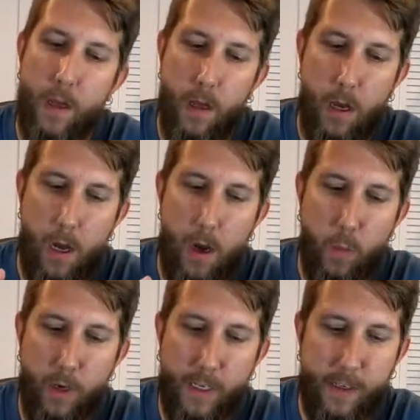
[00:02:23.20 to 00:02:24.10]

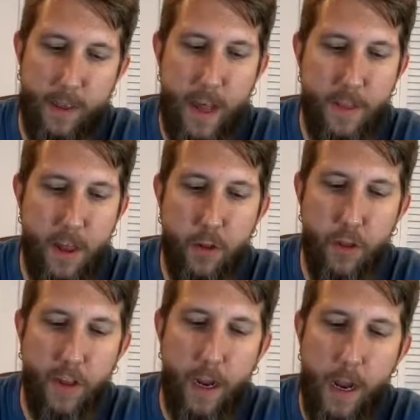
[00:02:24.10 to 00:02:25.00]
we're going to get to that. The other
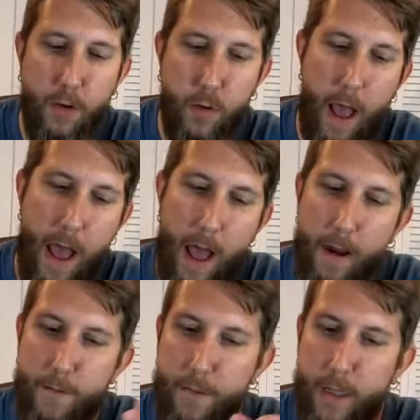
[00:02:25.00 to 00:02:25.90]
thing that I do
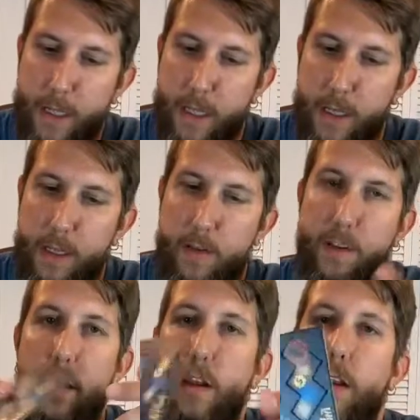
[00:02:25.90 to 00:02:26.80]
have is
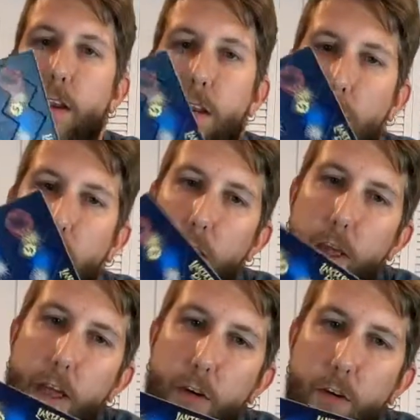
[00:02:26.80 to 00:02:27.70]

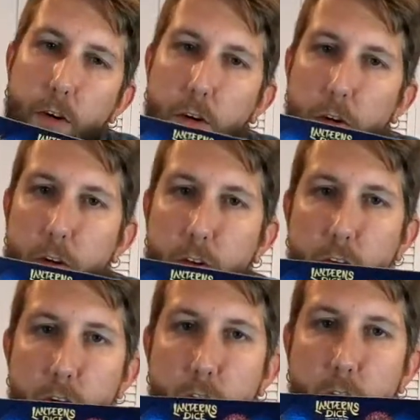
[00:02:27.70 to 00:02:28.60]

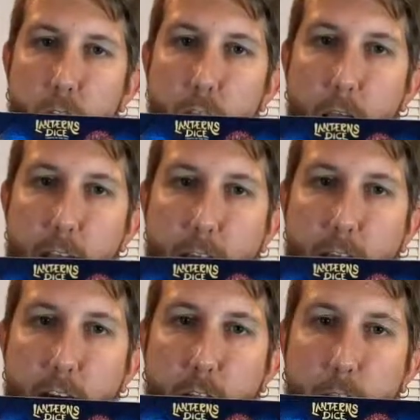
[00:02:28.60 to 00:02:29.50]
Lanterns,
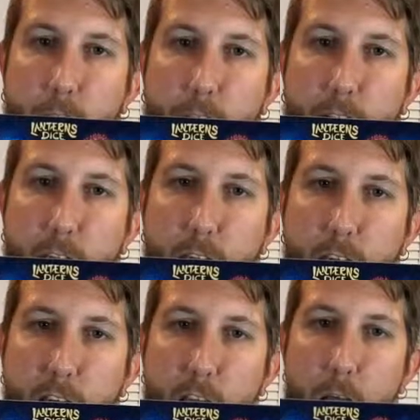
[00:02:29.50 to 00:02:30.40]
Dice, Lights in the
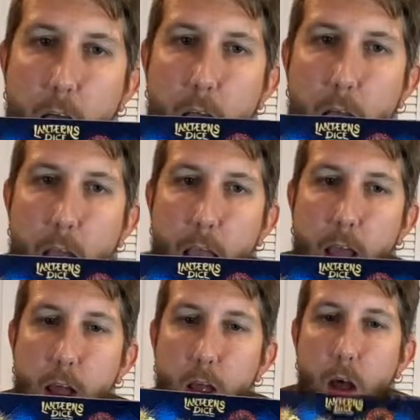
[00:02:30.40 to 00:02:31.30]
Sky
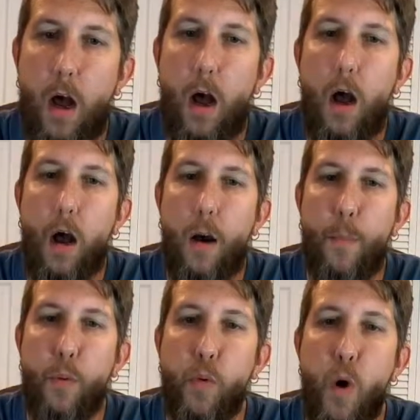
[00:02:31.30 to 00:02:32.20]

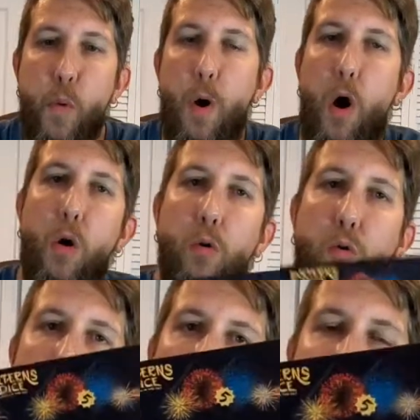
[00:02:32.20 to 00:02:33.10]

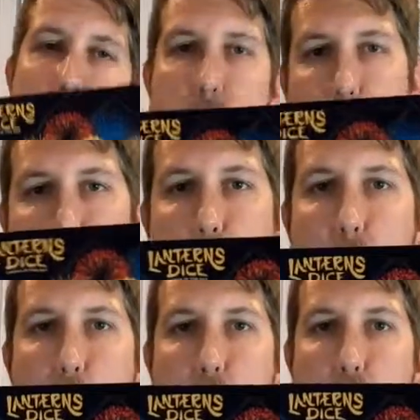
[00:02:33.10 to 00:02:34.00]
promos here.
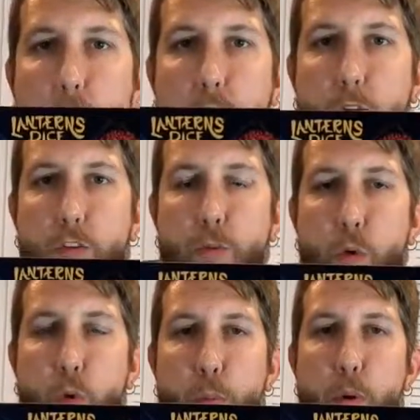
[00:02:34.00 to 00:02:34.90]
So here's some
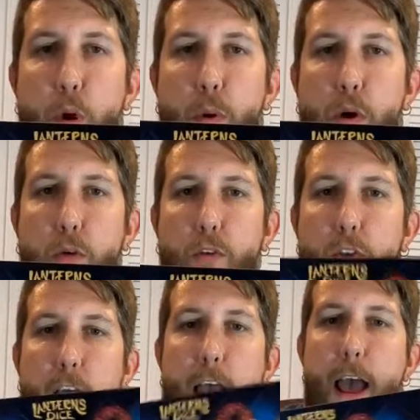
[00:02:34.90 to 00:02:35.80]
cool promos
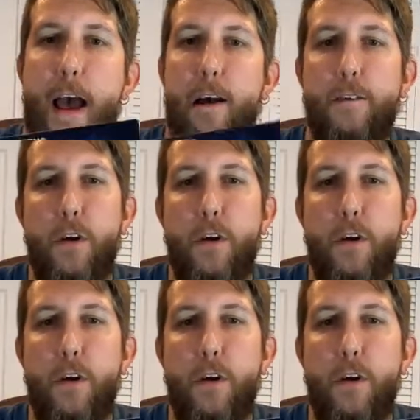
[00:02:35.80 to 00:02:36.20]
that I have.